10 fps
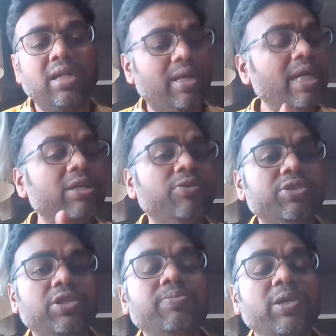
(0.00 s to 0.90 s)
the right
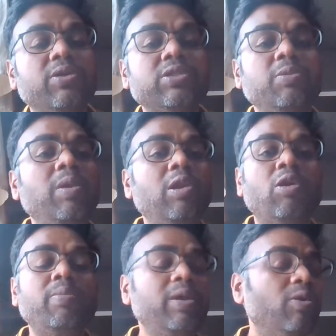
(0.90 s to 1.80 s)
question because you will
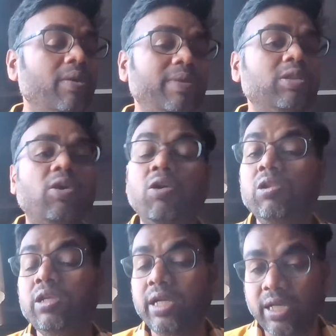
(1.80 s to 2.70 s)
not be having
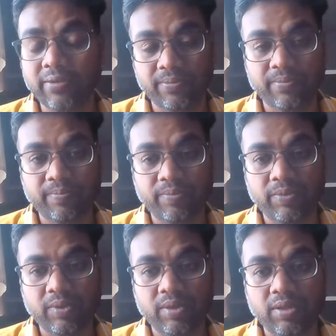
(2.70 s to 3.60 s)
all the day.
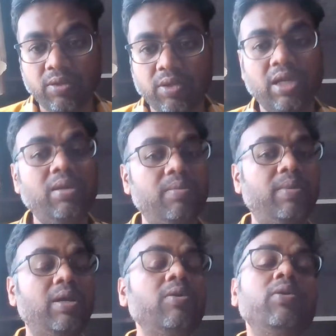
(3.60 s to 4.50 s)
Okay,
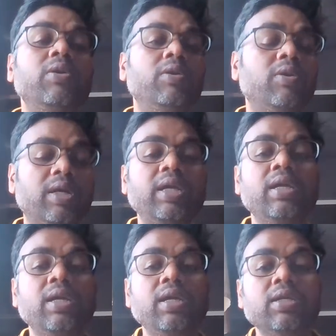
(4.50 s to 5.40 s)
Balu. Okay,
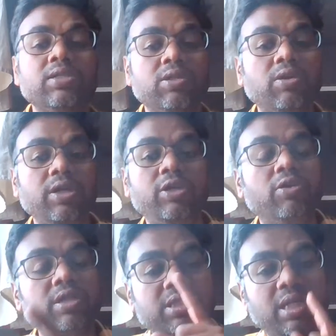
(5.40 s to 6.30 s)
so
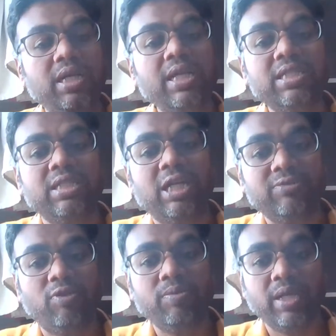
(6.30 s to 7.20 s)
your journey
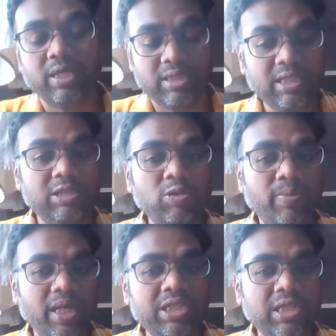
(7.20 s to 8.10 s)
start from there. Since you
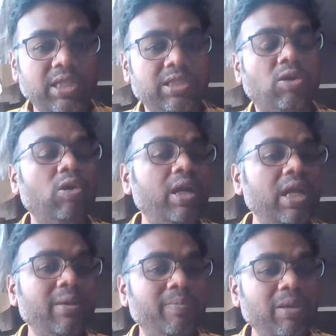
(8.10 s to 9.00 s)
mentioned it's
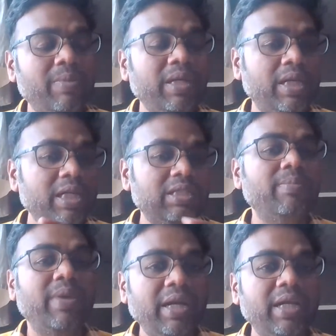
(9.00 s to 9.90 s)
already implemented in the
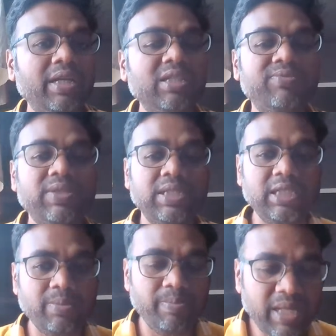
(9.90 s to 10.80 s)
maintenance phase,
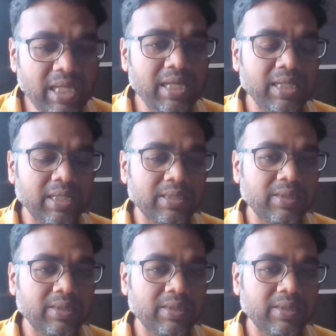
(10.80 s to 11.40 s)
it means